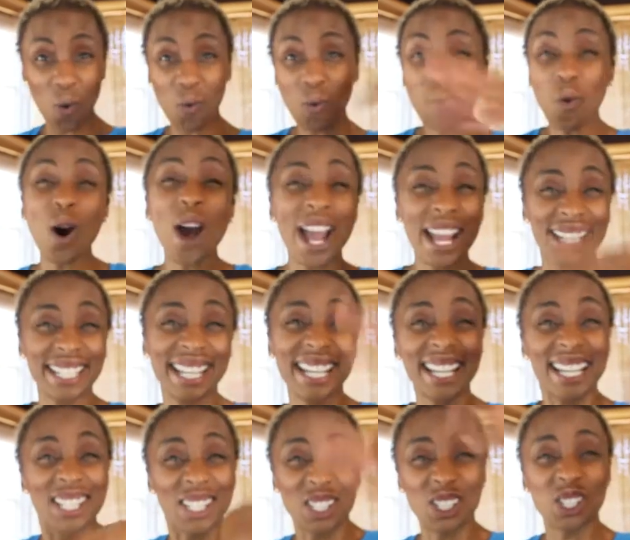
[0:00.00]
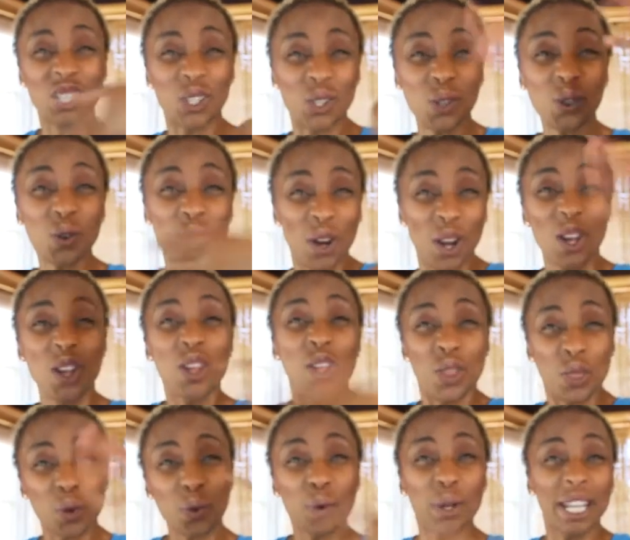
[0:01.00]
1, 2,
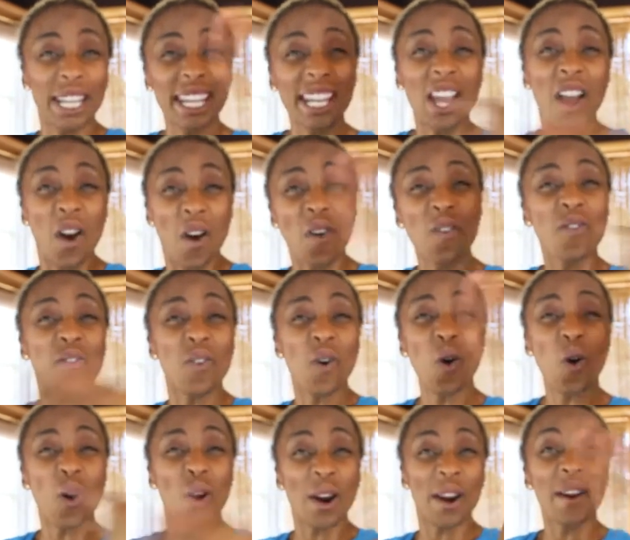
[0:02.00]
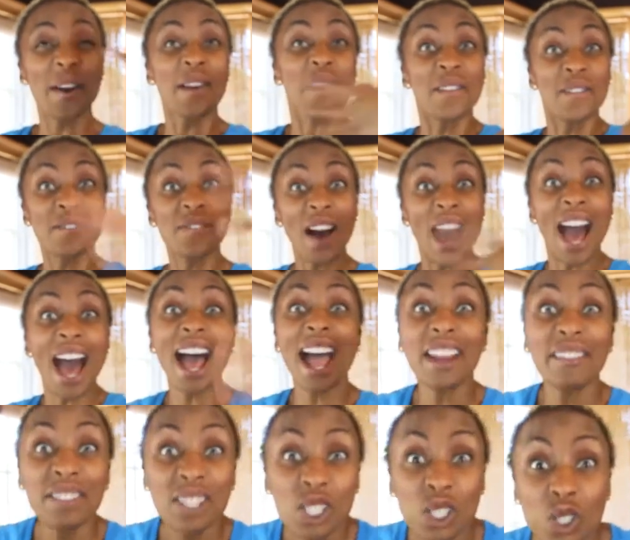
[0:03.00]
3, 4,
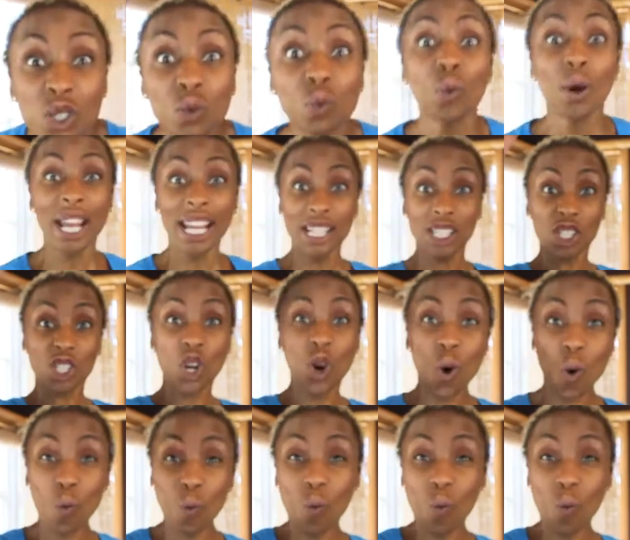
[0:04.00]
5. Switch.